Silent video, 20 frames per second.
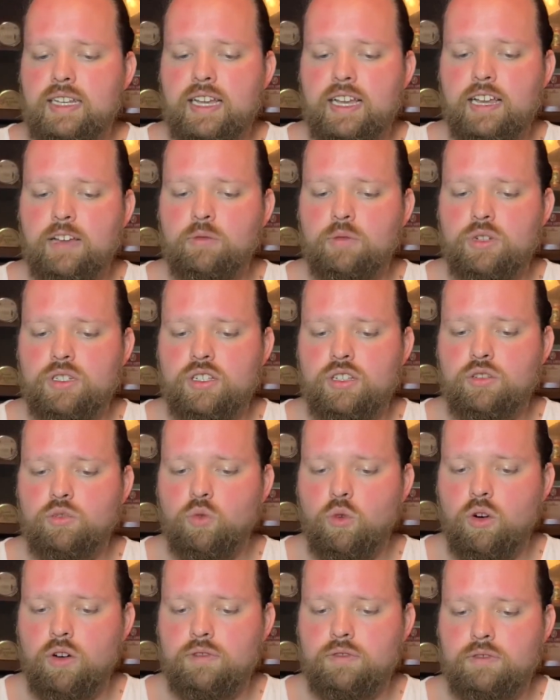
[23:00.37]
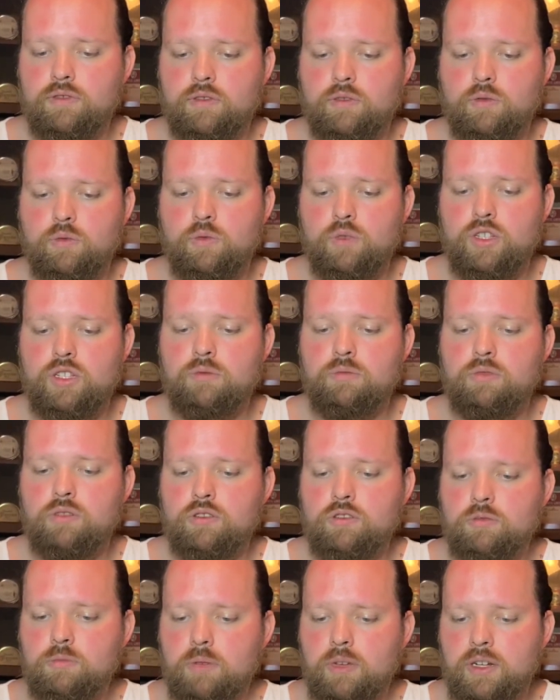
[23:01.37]
It was a dwarf with a
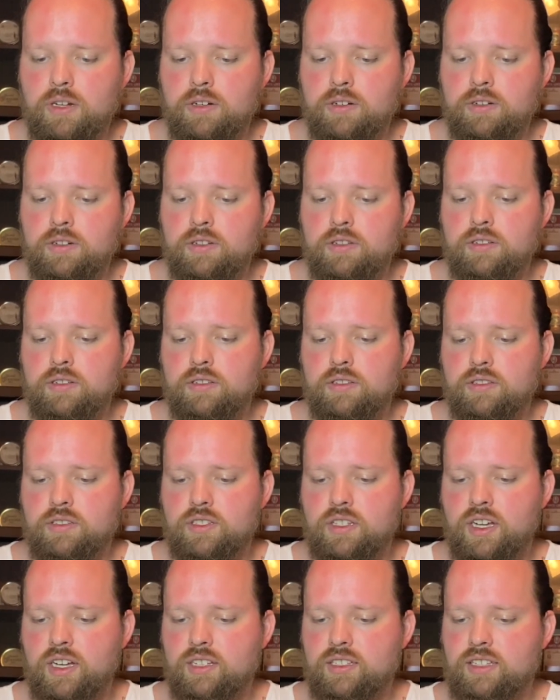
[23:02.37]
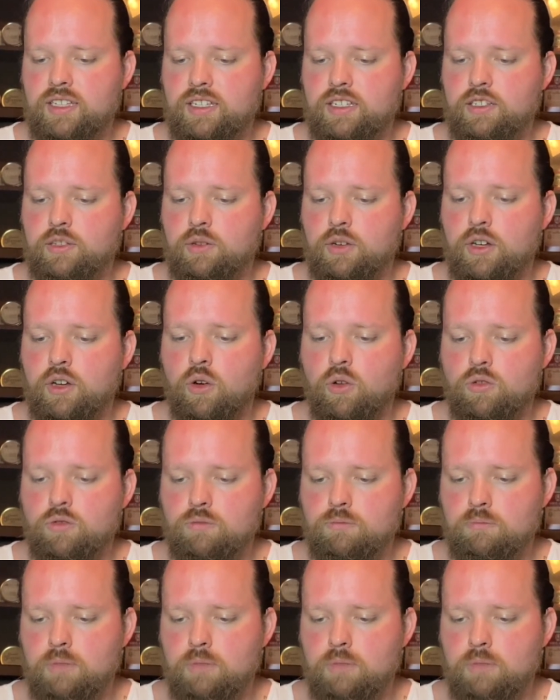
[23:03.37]
blue beard tucked into a golden